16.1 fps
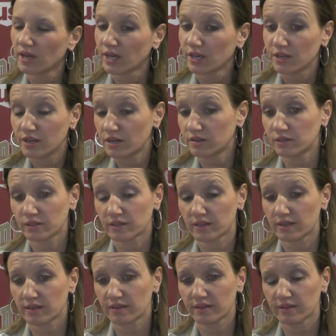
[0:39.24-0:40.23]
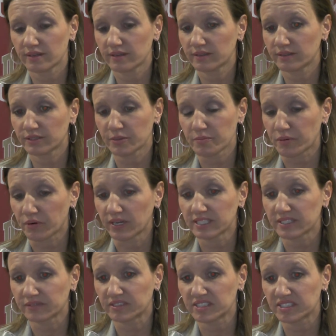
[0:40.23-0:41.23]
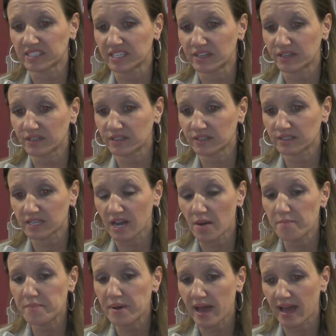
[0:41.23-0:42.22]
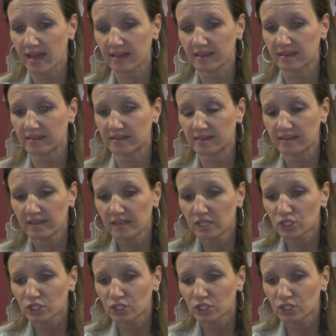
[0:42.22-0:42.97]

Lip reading: You know, it was impressive to see her come back and